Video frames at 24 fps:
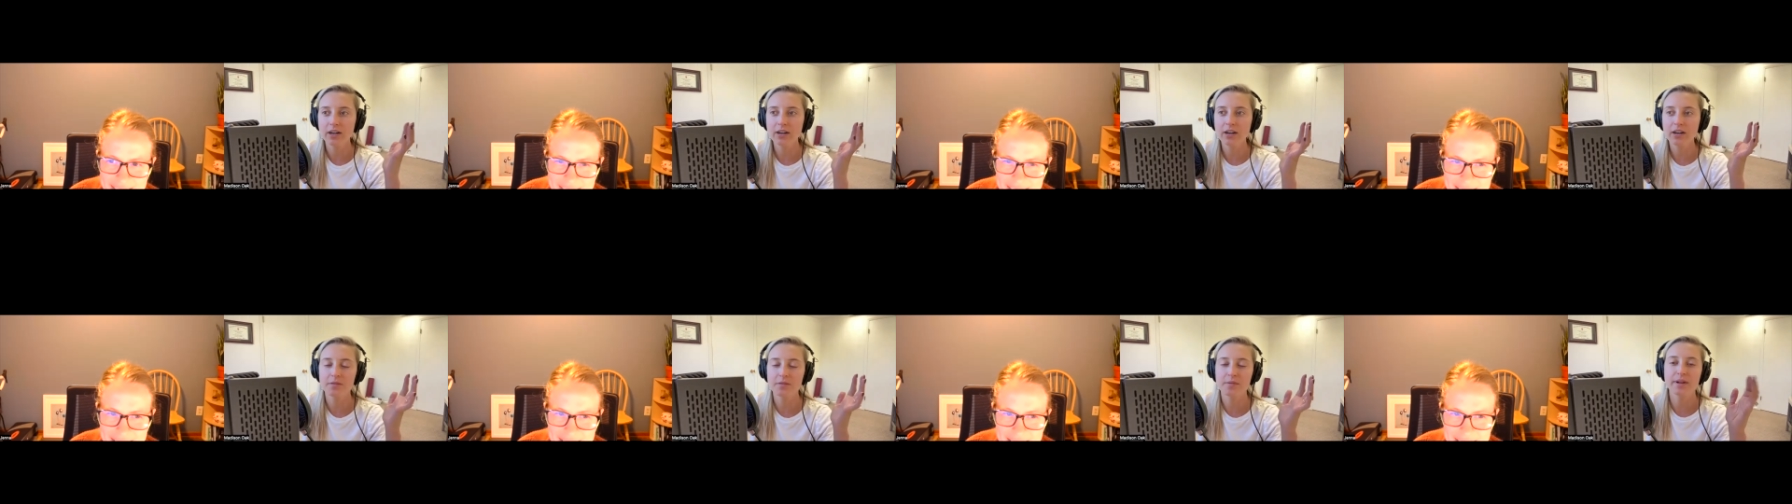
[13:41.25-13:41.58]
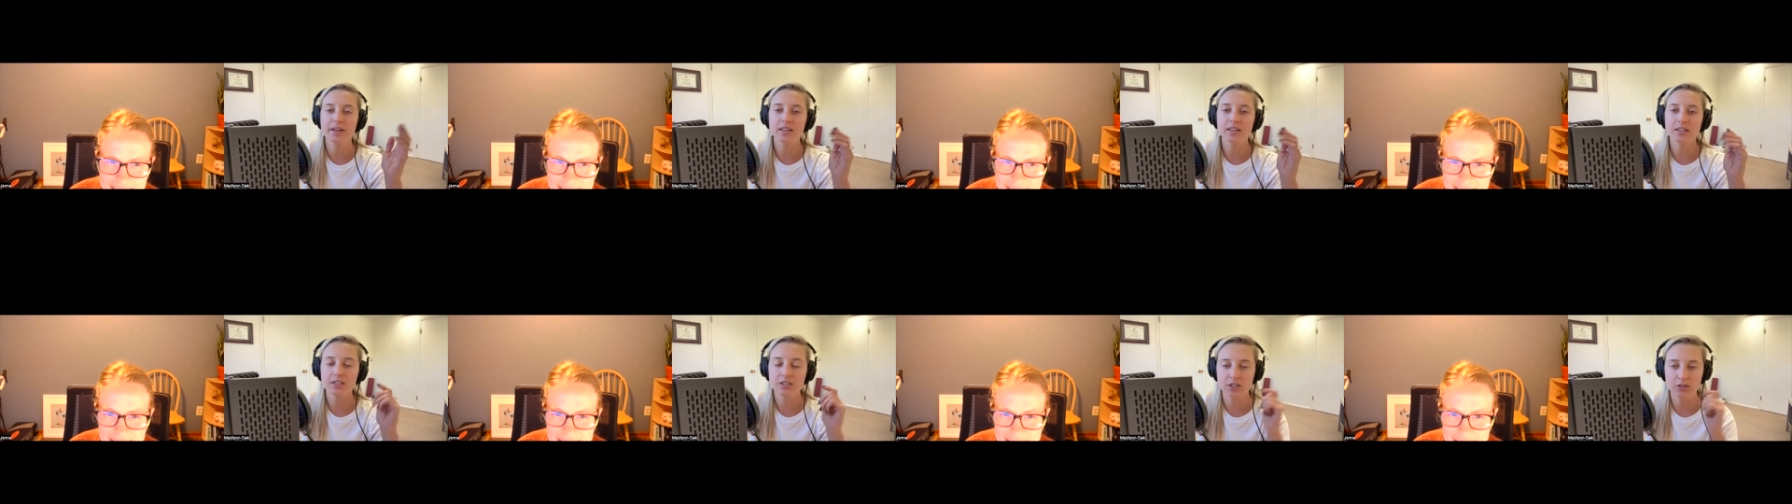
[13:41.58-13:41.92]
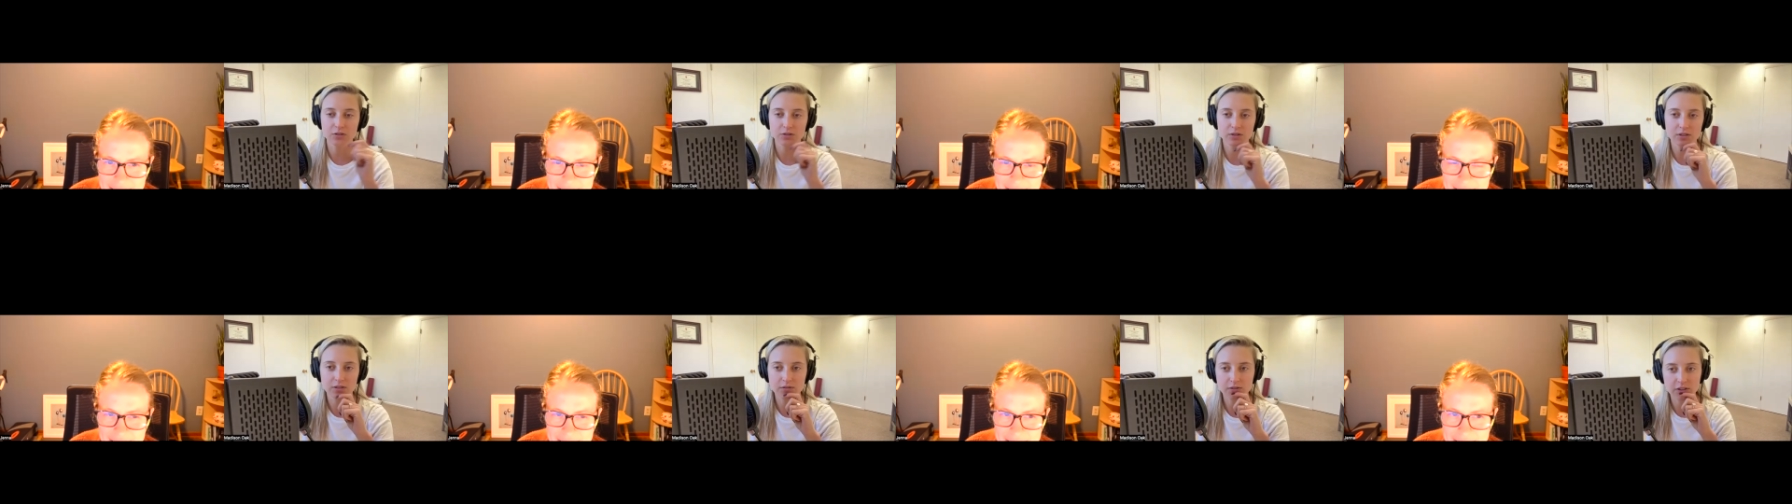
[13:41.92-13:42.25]
not to make
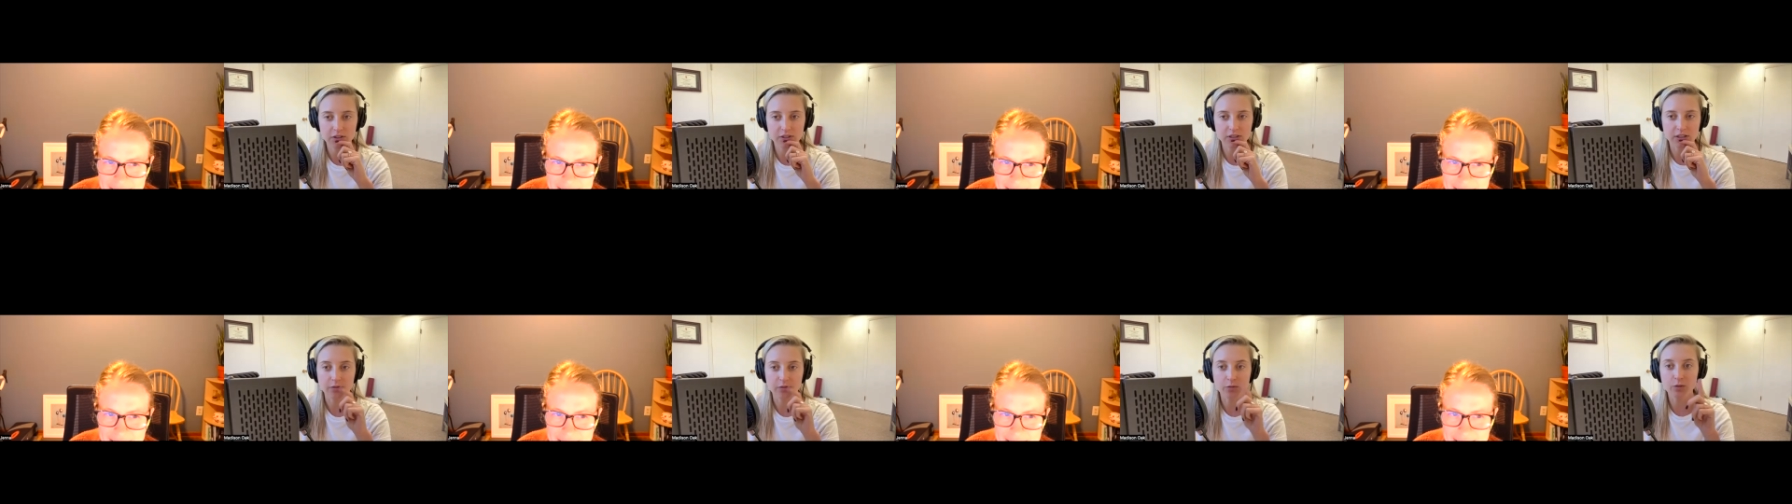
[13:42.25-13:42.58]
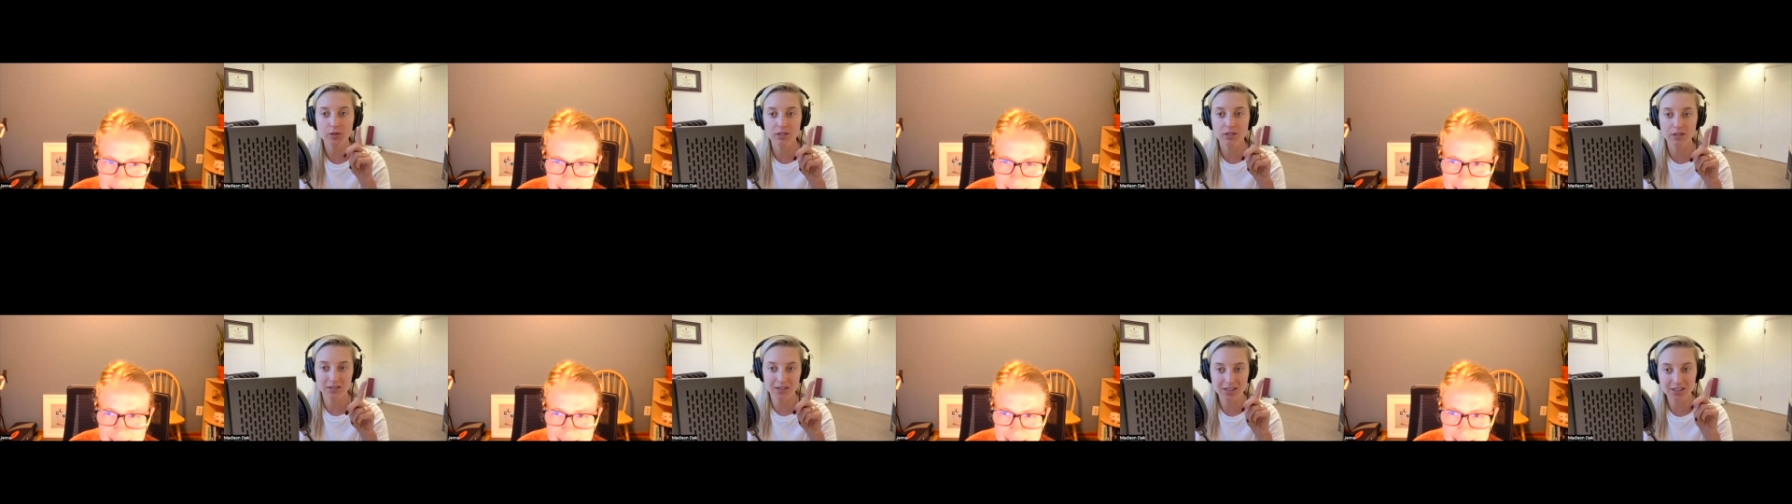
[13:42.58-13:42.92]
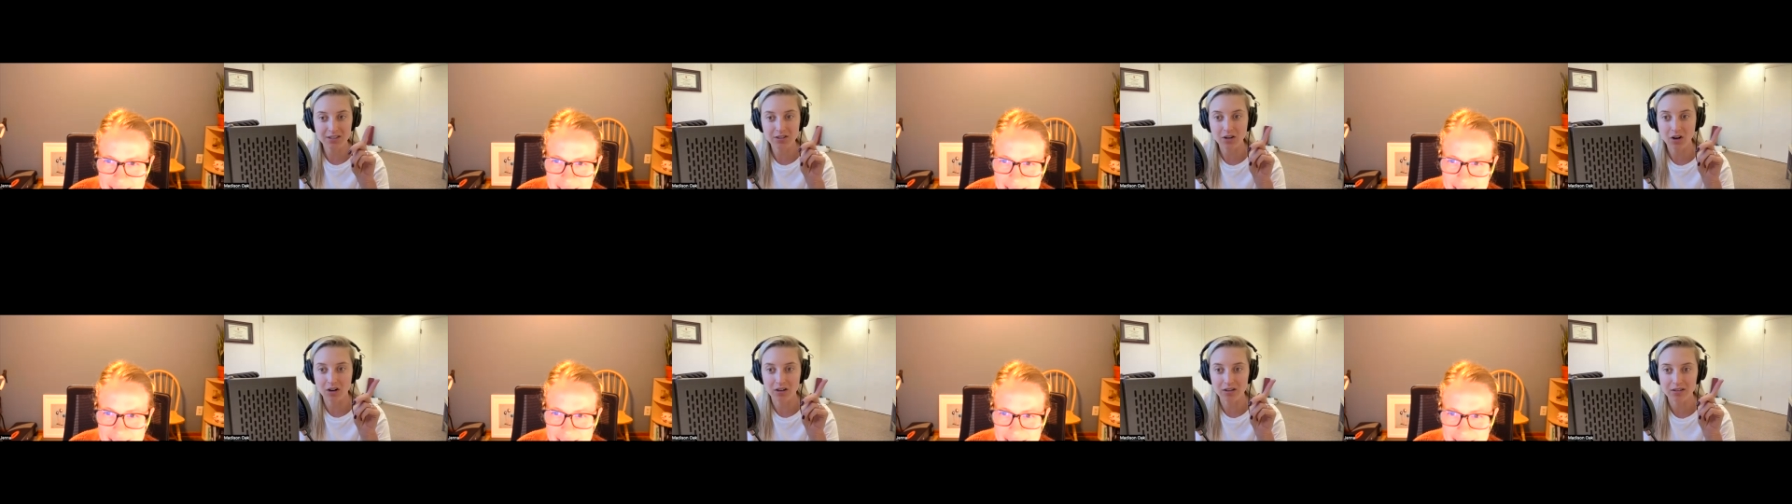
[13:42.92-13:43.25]
excuses for yourself, which is
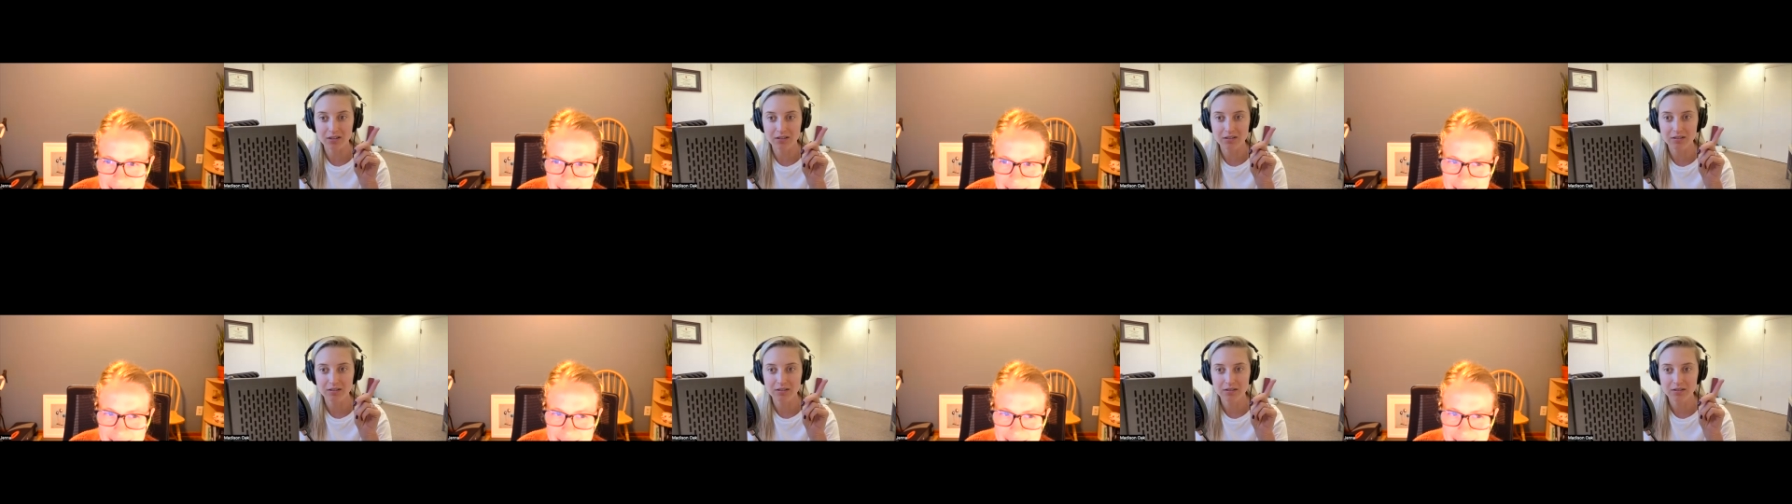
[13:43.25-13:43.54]
hard